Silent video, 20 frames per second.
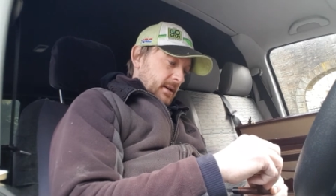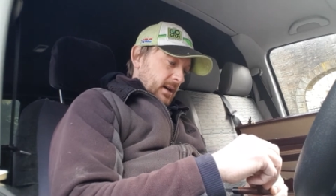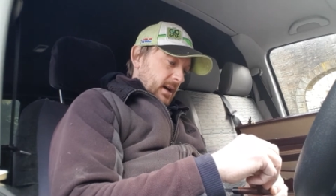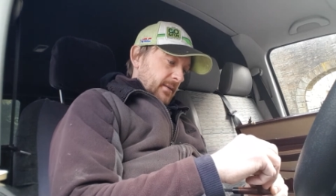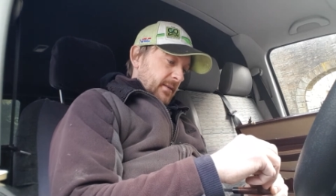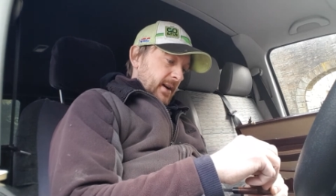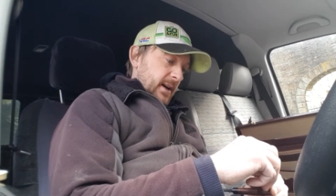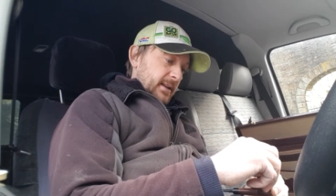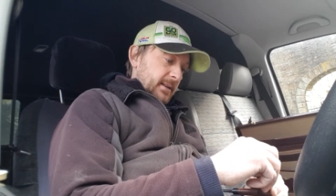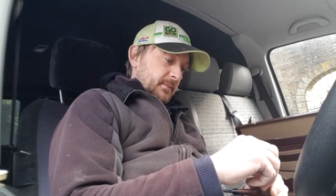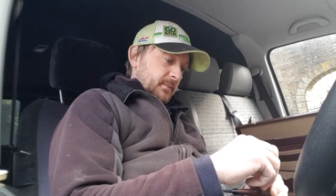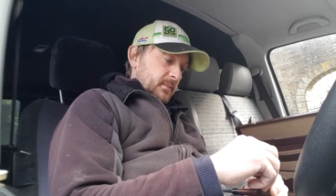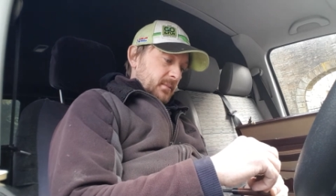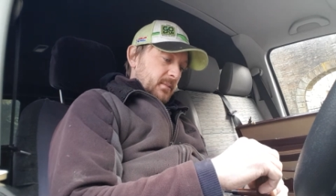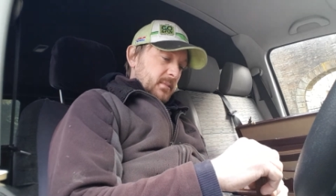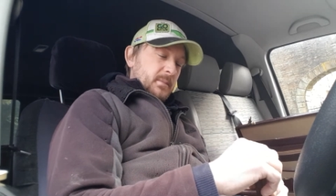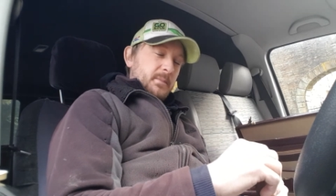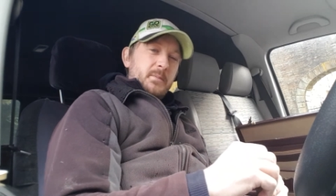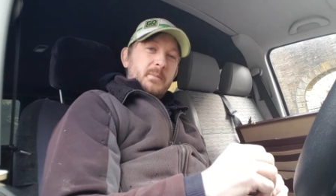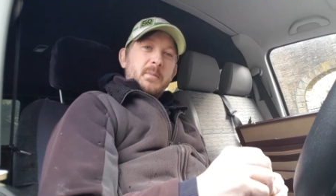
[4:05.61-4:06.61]
I've
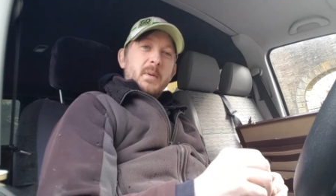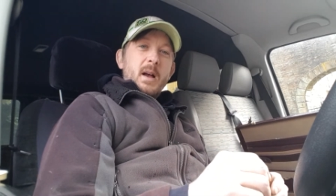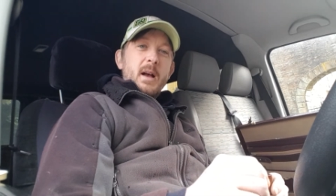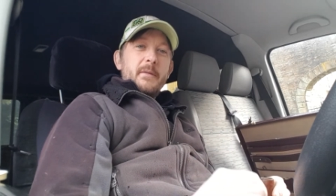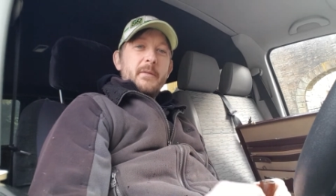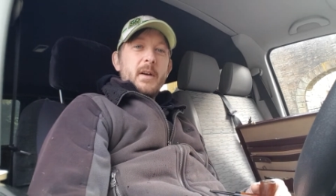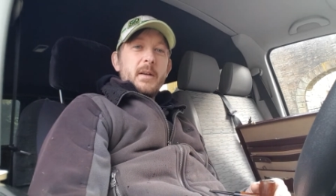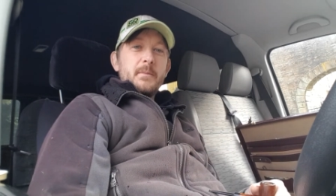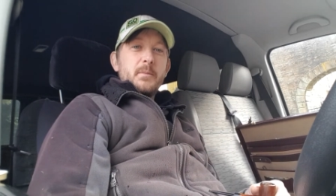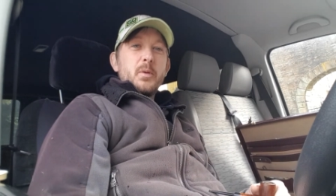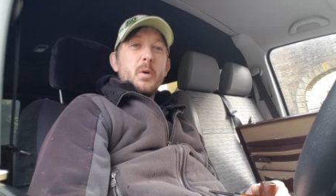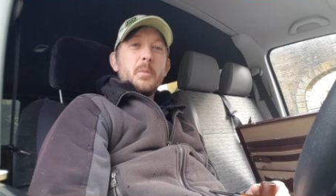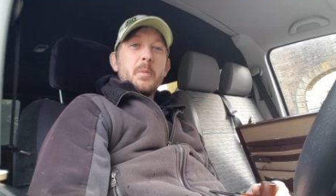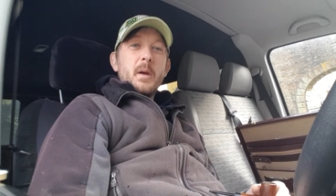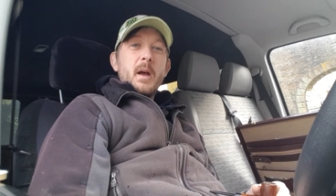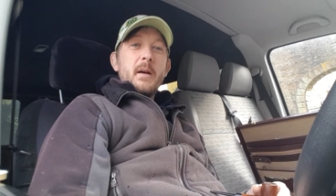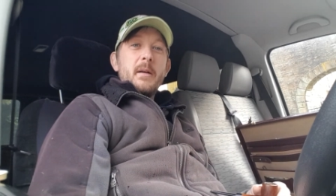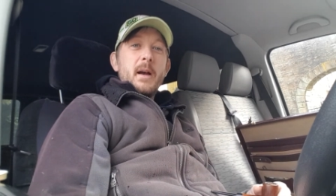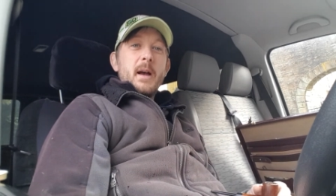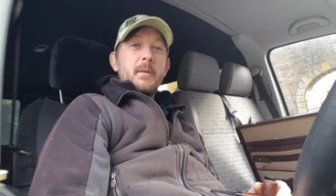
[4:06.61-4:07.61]
had
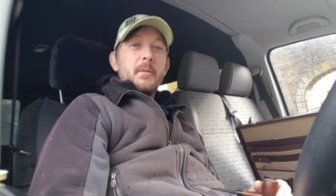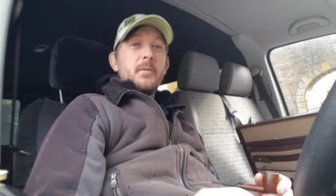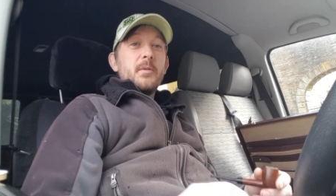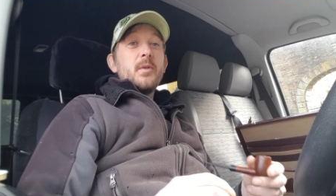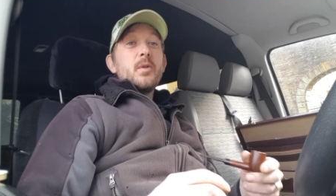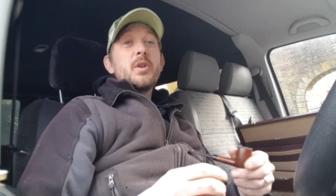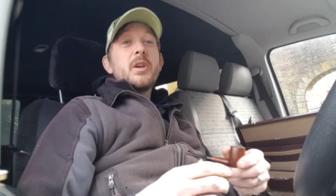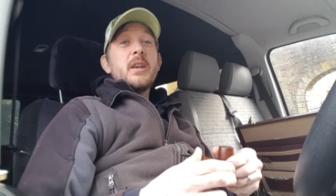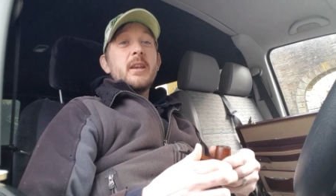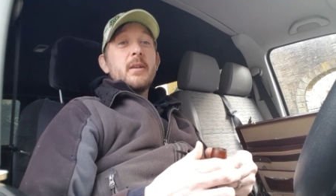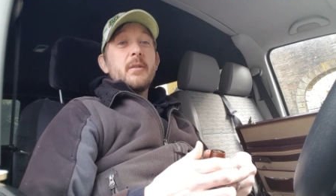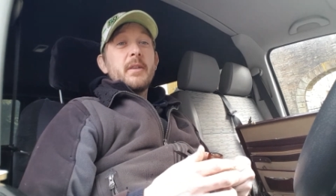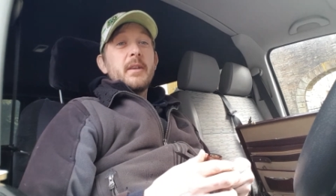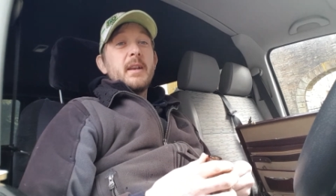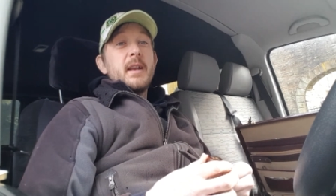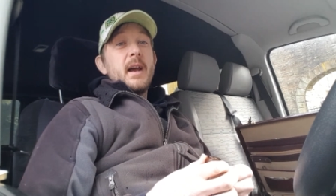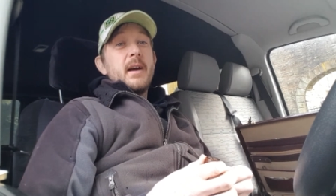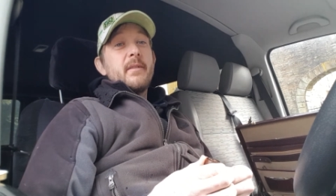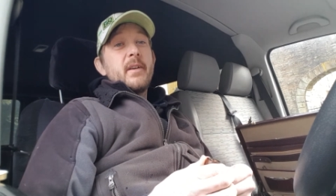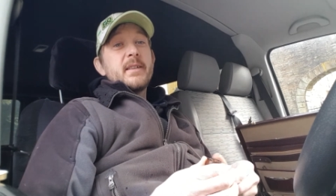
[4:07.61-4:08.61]
probably, I was looking the other
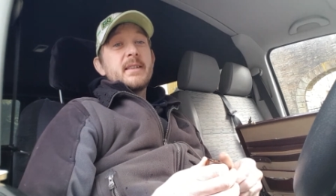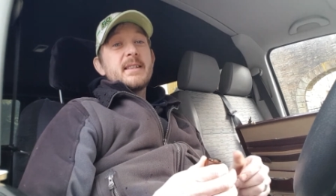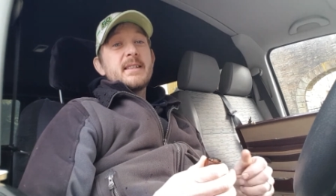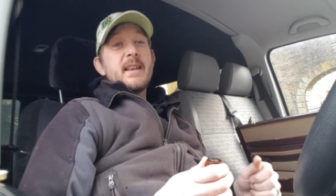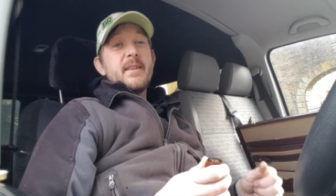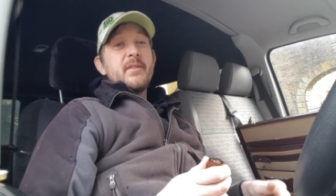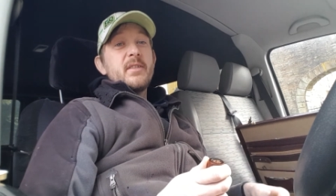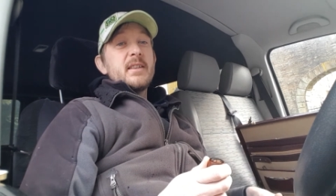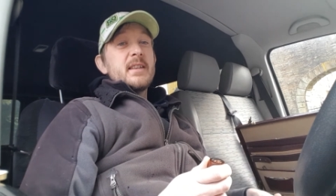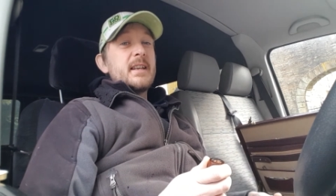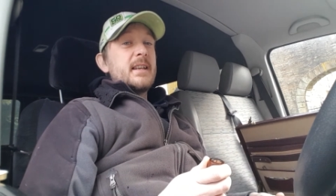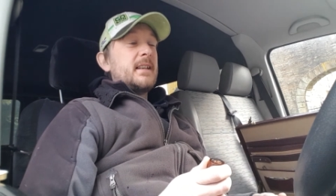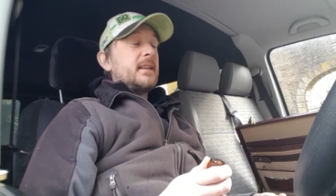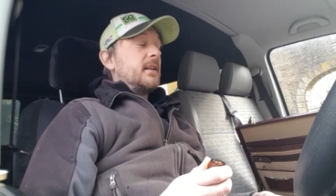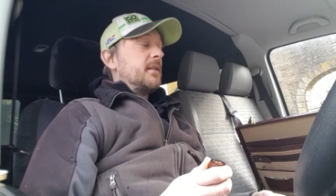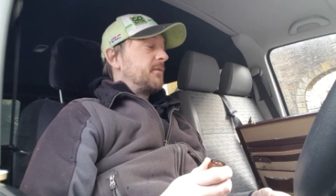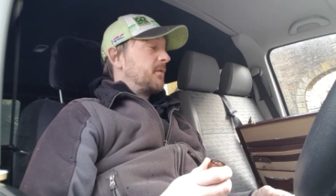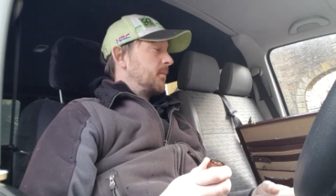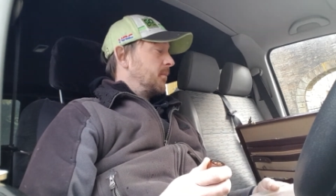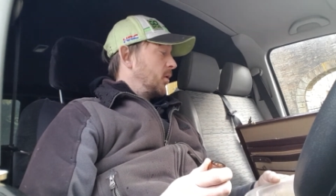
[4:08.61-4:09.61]
day, I've had 17
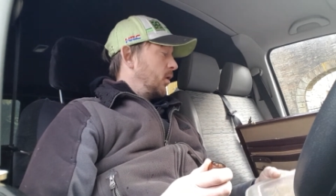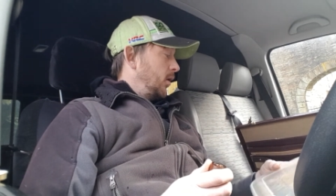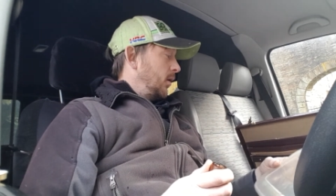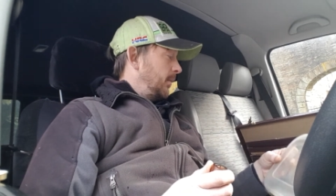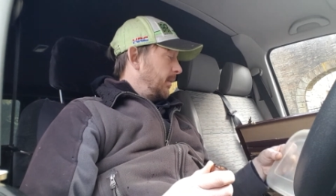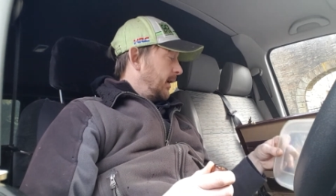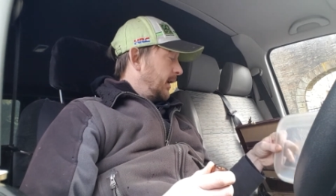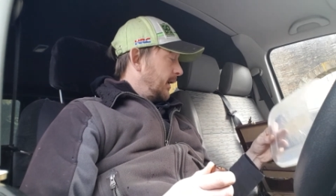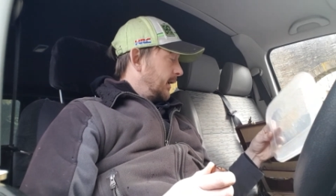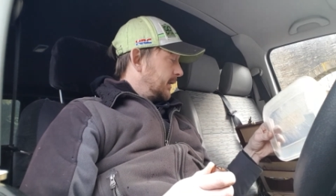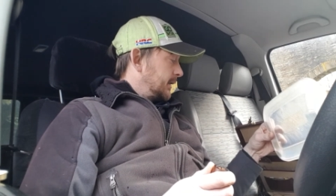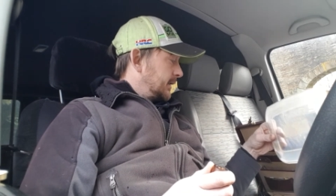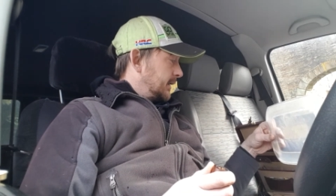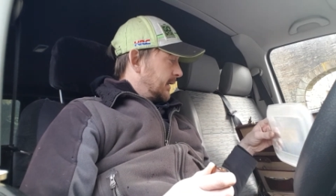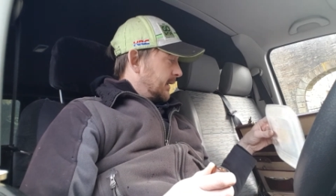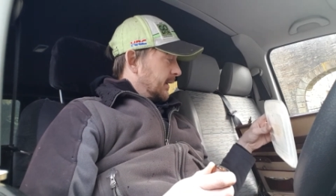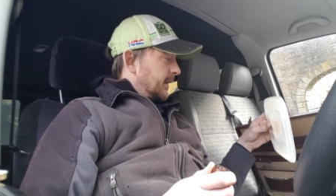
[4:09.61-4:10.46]
different motorbikes.